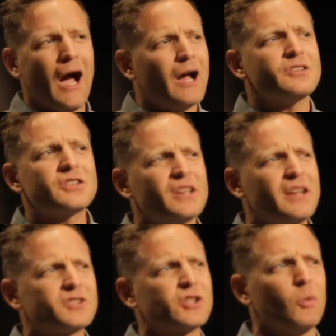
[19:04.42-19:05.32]
I just
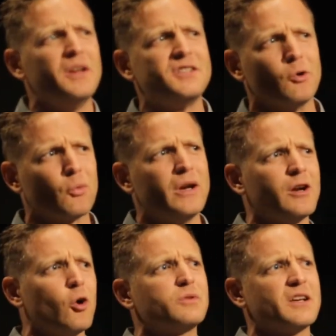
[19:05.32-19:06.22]
think it's so easy to read
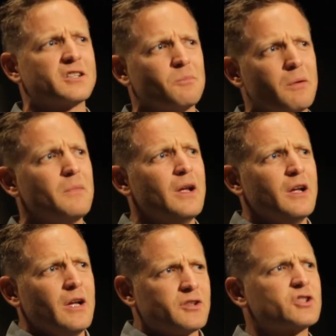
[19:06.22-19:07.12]
an Old Testament
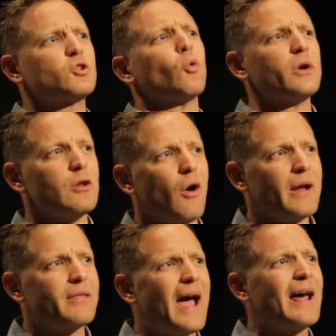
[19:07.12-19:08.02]
story
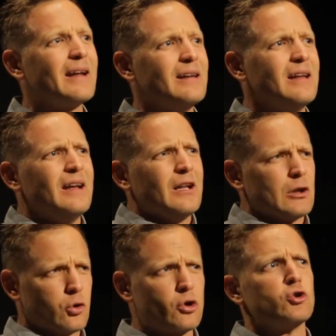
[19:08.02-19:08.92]
like that and
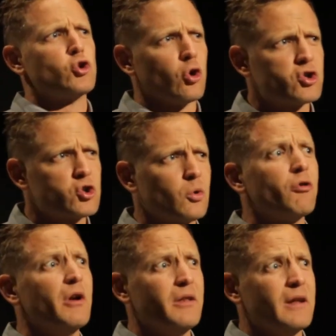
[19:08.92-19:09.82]
look at
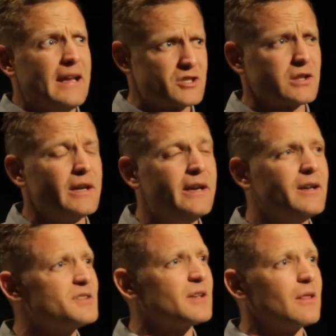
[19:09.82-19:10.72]
Joshua and his
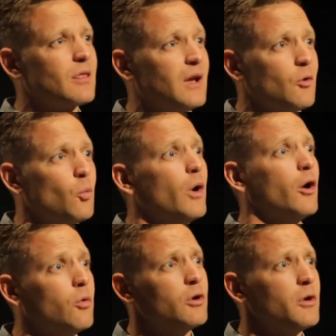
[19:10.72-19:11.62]
leaders and think,
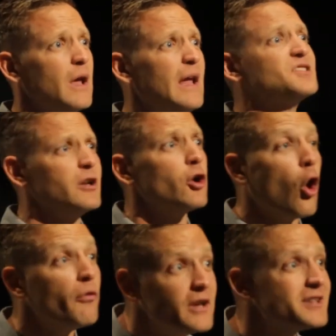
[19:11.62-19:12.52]
well, isn't it
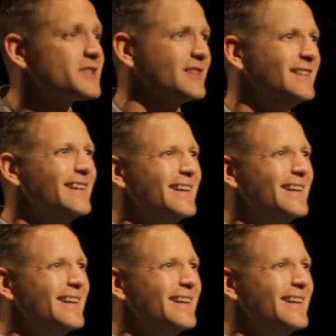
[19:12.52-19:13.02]
obvious?